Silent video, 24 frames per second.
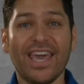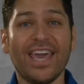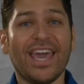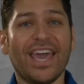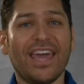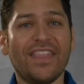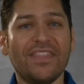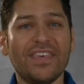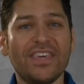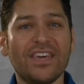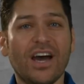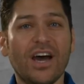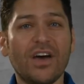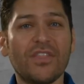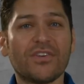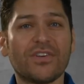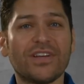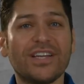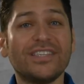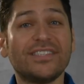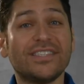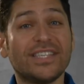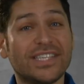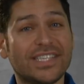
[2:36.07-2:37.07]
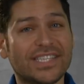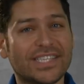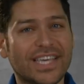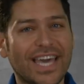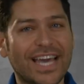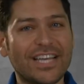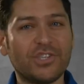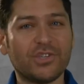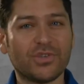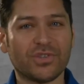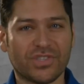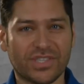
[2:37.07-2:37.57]
and the other is the
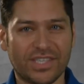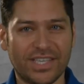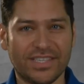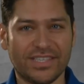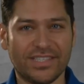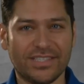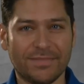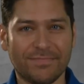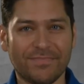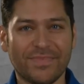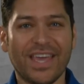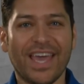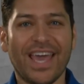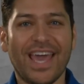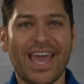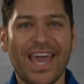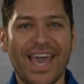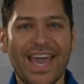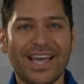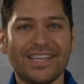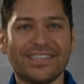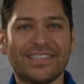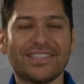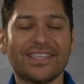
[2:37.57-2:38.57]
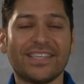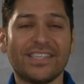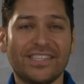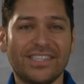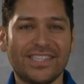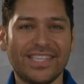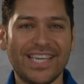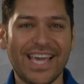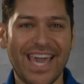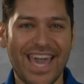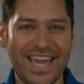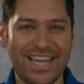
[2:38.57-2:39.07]
schedule system,
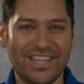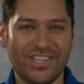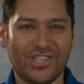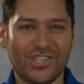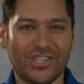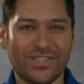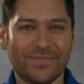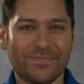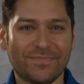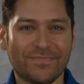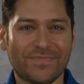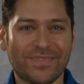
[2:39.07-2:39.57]
SCH.